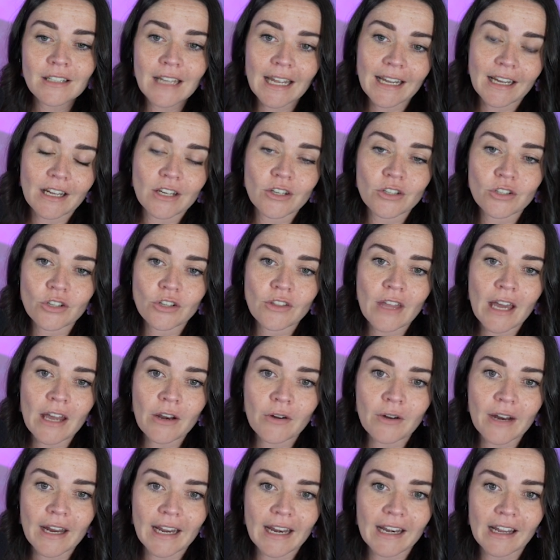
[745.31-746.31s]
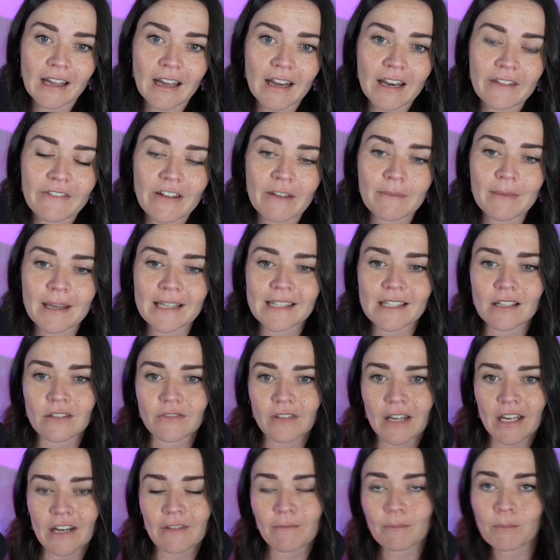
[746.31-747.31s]
I can do that, or I can kind of have myself
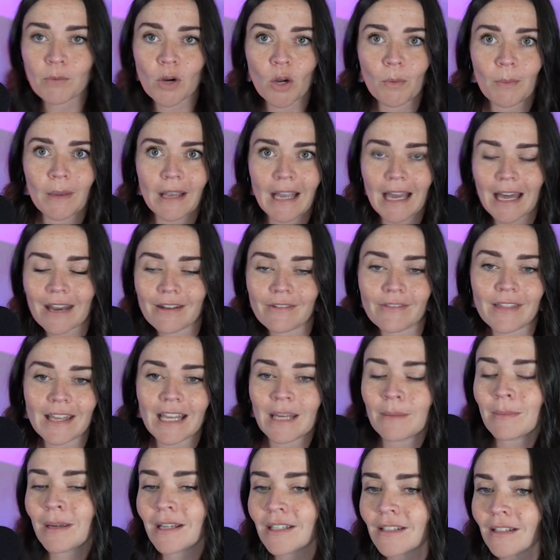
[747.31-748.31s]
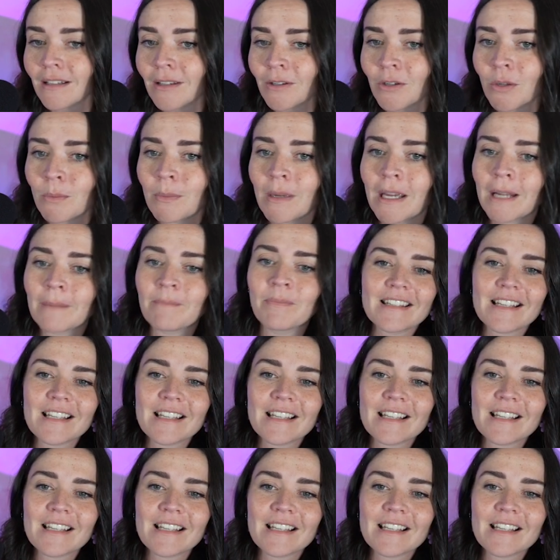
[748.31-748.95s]
kind of popping out of the image a little bit.